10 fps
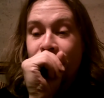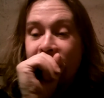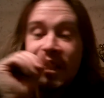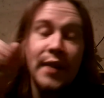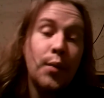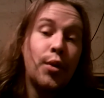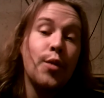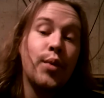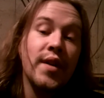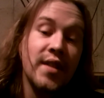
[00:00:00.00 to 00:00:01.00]
It's kind of
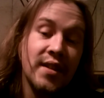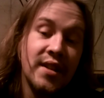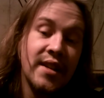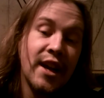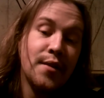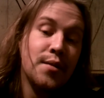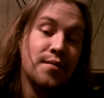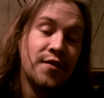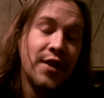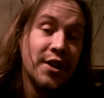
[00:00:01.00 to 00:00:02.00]
appropriate that the
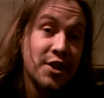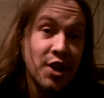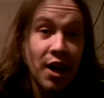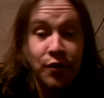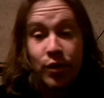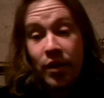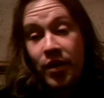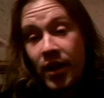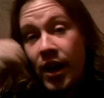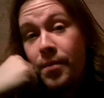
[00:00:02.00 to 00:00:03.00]
album finishes off
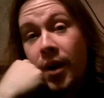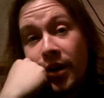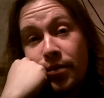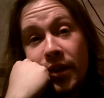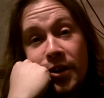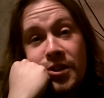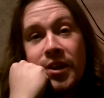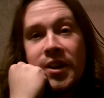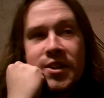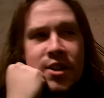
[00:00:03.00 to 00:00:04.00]
with a Martin Barre
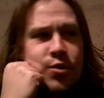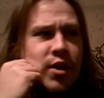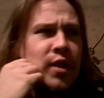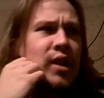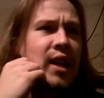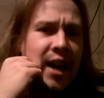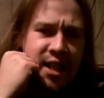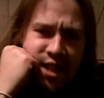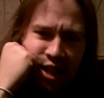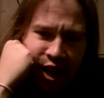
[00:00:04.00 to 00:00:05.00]
song, as it's really the
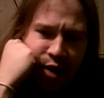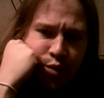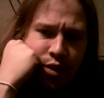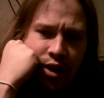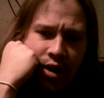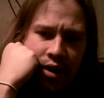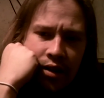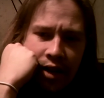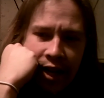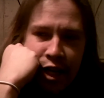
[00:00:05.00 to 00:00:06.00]
last time we
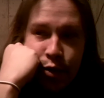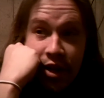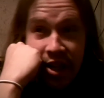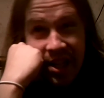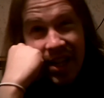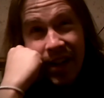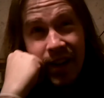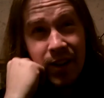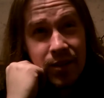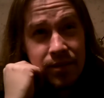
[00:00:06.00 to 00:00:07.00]

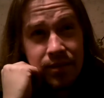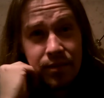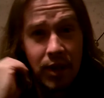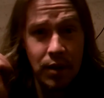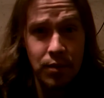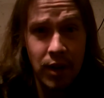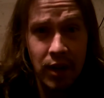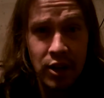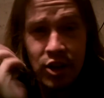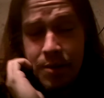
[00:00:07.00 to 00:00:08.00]
hear Martin Barre
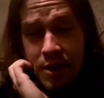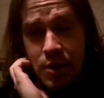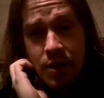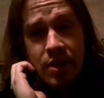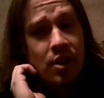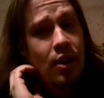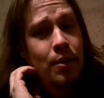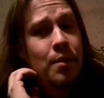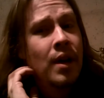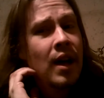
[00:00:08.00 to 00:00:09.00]
contribute to a Tull
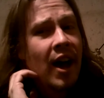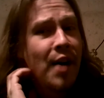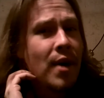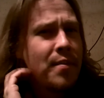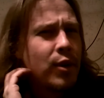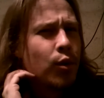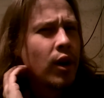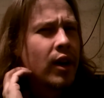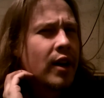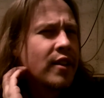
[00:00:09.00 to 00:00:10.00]
album. I might be
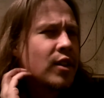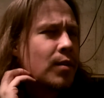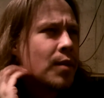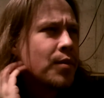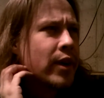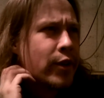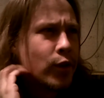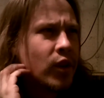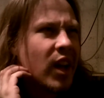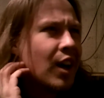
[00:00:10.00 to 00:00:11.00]
wrong. There might be
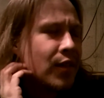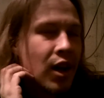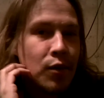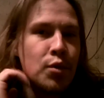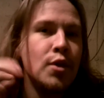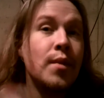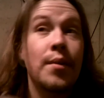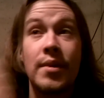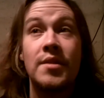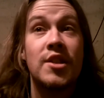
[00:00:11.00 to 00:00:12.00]
another live album, or there
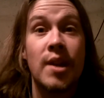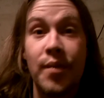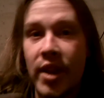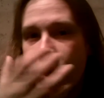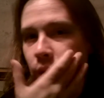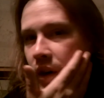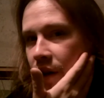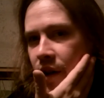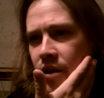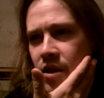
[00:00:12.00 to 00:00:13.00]
might be something where
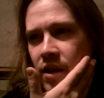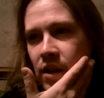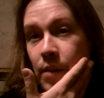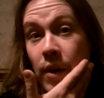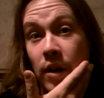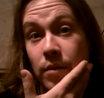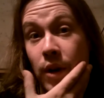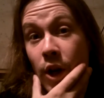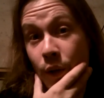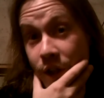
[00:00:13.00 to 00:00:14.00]
there's a Martin
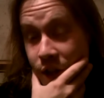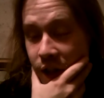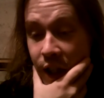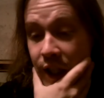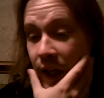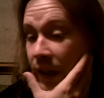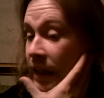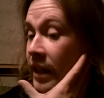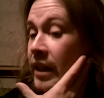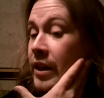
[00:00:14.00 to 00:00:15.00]
Barre original in there.
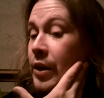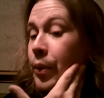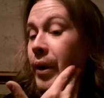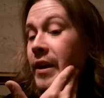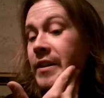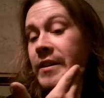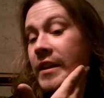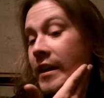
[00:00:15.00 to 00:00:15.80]
But